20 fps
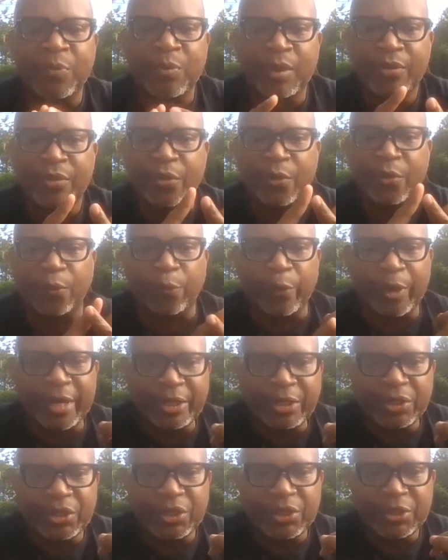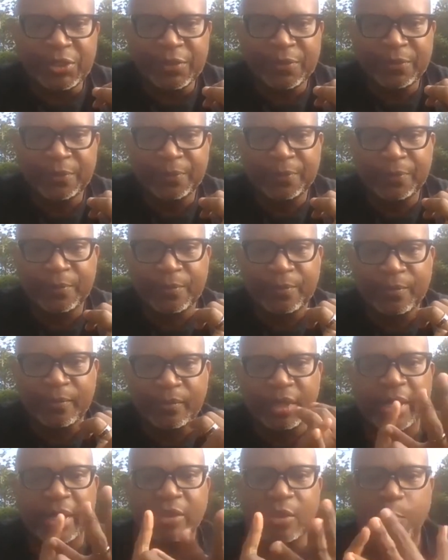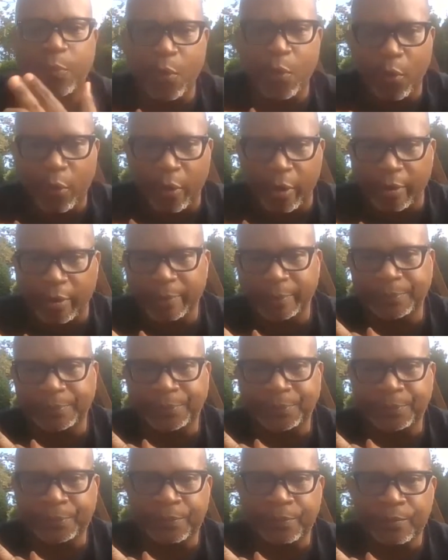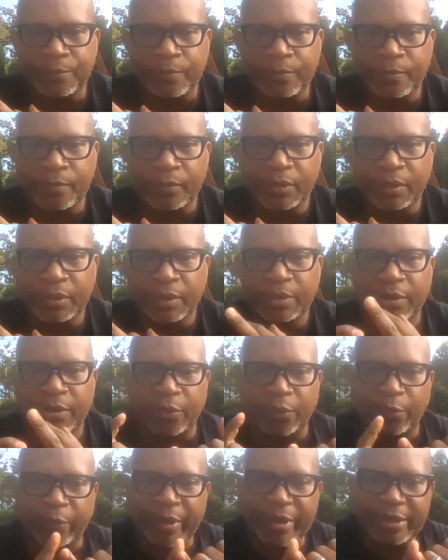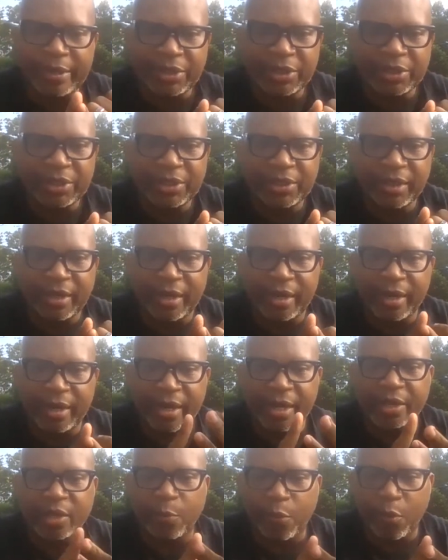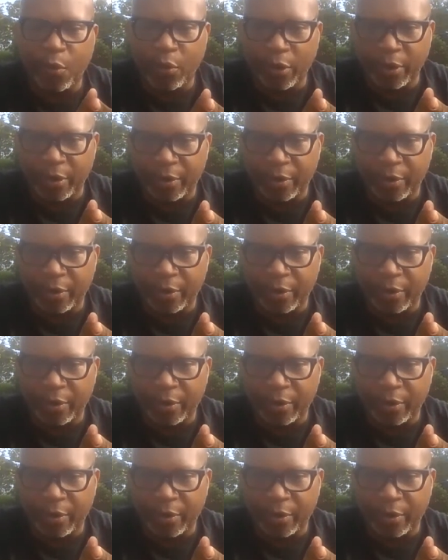the rich and the poor. The rich and the poor.